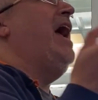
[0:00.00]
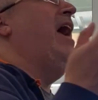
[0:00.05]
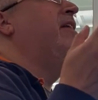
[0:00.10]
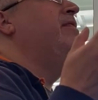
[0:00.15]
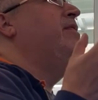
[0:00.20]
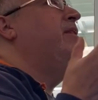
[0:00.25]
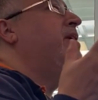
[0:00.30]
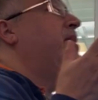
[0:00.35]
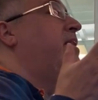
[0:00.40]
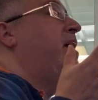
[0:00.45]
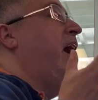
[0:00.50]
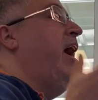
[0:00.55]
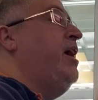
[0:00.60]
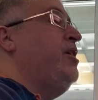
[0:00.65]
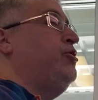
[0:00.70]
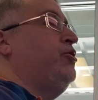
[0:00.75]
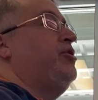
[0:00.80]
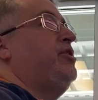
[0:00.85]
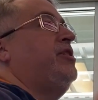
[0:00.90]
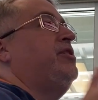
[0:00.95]
And the
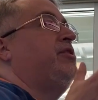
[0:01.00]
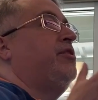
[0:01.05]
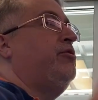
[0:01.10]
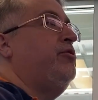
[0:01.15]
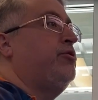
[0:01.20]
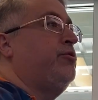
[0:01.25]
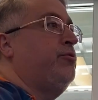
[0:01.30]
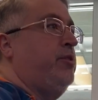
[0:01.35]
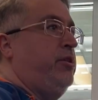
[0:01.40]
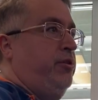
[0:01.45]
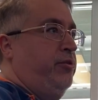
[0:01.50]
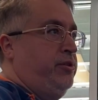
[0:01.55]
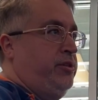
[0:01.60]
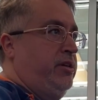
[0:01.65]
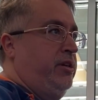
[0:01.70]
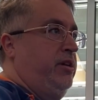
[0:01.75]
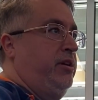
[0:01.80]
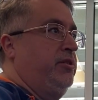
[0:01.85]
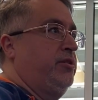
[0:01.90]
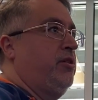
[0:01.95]
agencies that are doing those
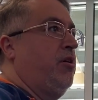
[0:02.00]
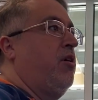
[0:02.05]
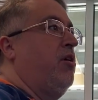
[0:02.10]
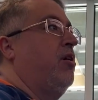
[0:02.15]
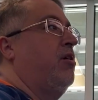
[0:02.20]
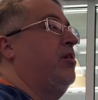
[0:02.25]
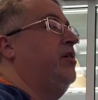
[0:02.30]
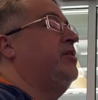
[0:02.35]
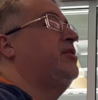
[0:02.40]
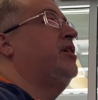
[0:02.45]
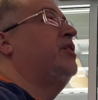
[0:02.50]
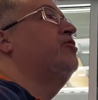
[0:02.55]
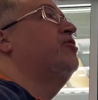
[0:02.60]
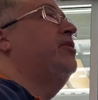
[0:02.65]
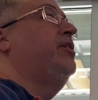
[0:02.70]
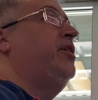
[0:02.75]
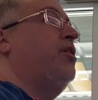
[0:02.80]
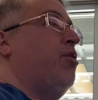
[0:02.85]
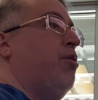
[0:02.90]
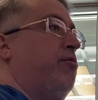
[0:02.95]
things are
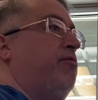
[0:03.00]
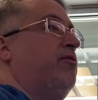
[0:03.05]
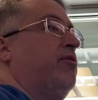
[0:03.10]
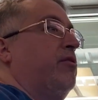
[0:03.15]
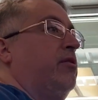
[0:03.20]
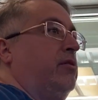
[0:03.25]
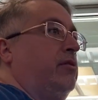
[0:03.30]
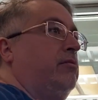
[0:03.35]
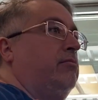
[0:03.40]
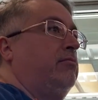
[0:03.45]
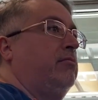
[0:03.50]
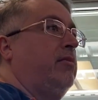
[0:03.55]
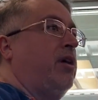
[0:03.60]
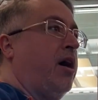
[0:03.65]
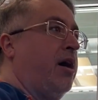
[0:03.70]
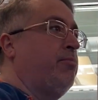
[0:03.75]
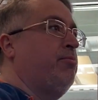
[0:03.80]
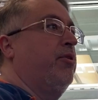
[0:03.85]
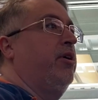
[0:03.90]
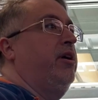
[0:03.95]
essentially covert
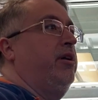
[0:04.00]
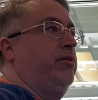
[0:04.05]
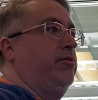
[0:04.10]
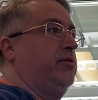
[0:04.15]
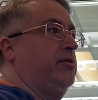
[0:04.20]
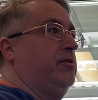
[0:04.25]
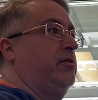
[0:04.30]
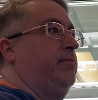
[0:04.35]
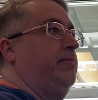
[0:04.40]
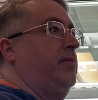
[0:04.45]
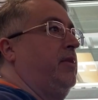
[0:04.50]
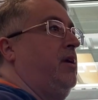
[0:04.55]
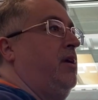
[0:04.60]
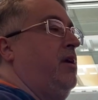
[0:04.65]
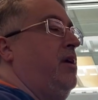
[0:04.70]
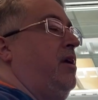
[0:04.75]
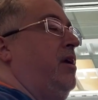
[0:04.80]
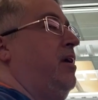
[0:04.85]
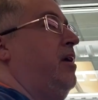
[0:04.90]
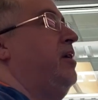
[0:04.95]
operators.
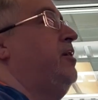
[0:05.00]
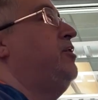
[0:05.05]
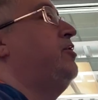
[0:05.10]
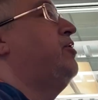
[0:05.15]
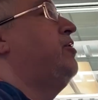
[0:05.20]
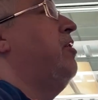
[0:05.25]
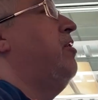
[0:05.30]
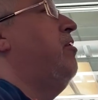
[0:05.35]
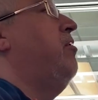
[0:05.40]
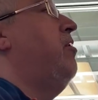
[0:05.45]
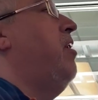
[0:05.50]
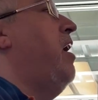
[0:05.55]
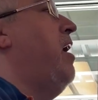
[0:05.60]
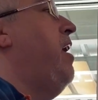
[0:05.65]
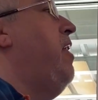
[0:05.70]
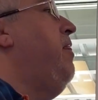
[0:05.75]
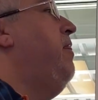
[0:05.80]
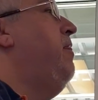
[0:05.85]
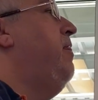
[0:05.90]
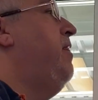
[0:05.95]
So
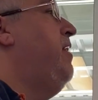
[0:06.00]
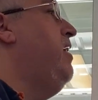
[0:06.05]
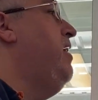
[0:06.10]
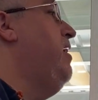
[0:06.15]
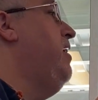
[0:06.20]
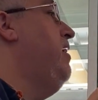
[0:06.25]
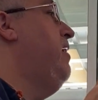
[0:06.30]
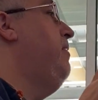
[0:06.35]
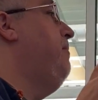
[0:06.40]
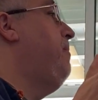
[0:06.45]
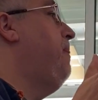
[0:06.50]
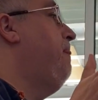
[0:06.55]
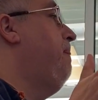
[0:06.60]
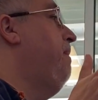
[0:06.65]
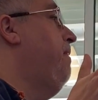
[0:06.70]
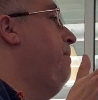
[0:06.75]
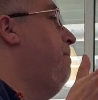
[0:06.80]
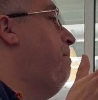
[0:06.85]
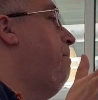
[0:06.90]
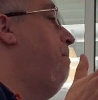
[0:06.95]
the
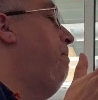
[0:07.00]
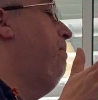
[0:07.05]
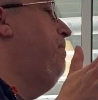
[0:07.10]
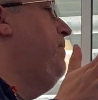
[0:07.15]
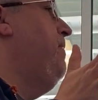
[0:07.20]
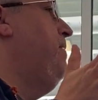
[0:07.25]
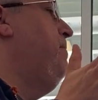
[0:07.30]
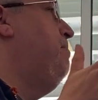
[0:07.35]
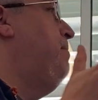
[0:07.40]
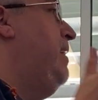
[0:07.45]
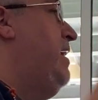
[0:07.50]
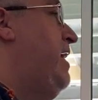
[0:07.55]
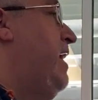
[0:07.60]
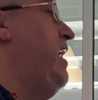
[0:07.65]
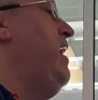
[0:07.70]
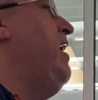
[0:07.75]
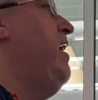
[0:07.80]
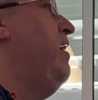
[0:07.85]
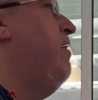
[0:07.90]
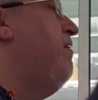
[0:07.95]

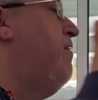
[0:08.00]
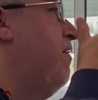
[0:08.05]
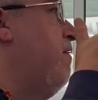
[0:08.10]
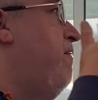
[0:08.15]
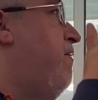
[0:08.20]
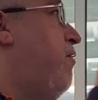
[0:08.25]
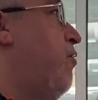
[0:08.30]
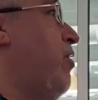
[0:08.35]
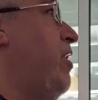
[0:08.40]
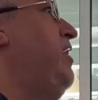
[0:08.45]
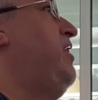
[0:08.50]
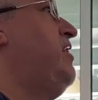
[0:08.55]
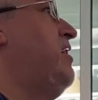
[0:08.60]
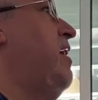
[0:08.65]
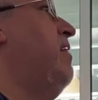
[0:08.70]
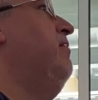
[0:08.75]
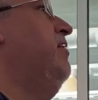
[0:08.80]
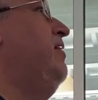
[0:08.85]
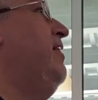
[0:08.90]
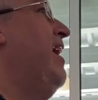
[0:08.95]
beginning of
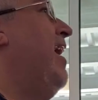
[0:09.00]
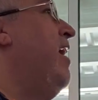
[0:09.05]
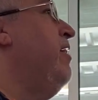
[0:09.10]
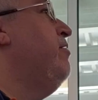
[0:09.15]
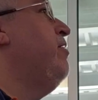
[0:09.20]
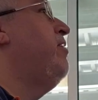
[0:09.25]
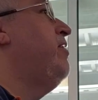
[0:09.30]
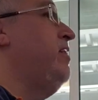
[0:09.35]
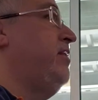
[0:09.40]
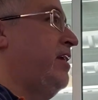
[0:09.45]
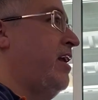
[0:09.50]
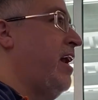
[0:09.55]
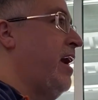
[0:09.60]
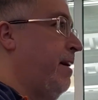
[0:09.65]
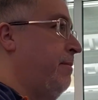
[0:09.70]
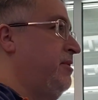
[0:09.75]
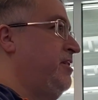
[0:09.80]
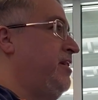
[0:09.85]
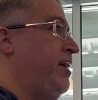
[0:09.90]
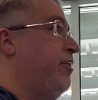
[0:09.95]
47, the other thing that
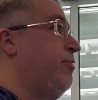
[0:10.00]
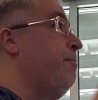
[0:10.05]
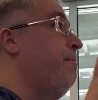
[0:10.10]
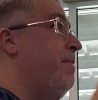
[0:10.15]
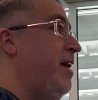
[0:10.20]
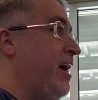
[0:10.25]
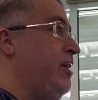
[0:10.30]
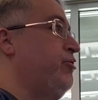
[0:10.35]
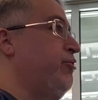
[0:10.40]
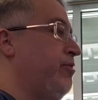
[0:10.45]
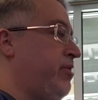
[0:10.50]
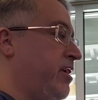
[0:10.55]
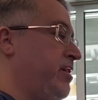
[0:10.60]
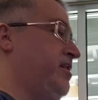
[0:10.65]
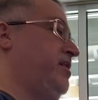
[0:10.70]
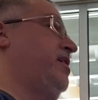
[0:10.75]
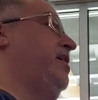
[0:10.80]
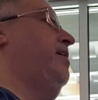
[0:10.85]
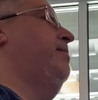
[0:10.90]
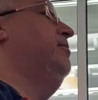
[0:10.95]
happens, the other major
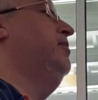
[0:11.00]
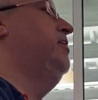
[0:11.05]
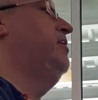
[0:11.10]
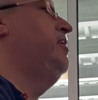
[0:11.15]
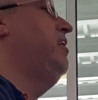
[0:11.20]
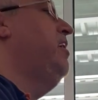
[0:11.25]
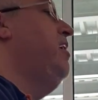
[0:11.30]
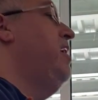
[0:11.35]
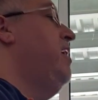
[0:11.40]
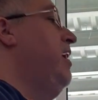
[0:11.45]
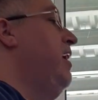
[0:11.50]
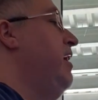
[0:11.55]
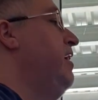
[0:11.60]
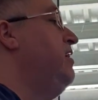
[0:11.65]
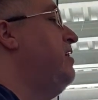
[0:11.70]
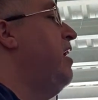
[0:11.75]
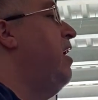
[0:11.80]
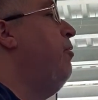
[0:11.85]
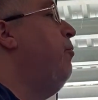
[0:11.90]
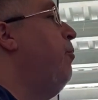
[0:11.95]
things that happens,
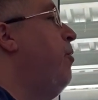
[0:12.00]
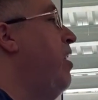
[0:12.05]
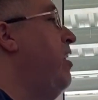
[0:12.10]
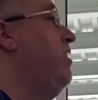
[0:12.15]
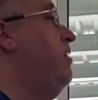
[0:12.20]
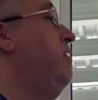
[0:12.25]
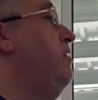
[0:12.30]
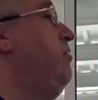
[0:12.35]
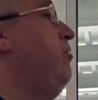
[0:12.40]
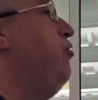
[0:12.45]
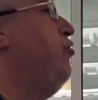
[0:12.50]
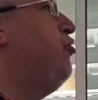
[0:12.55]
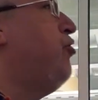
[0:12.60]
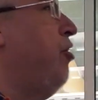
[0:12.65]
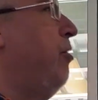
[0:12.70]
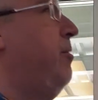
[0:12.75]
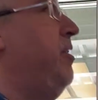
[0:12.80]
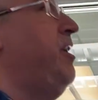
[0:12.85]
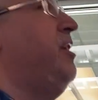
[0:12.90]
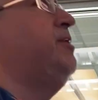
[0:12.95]
is that when
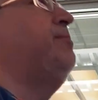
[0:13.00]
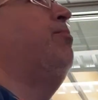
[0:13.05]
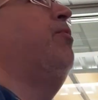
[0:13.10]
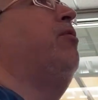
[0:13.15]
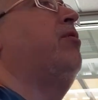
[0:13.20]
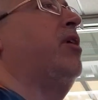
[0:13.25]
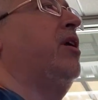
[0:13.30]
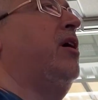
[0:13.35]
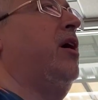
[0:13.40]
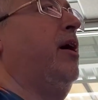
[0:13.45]
Germany is broken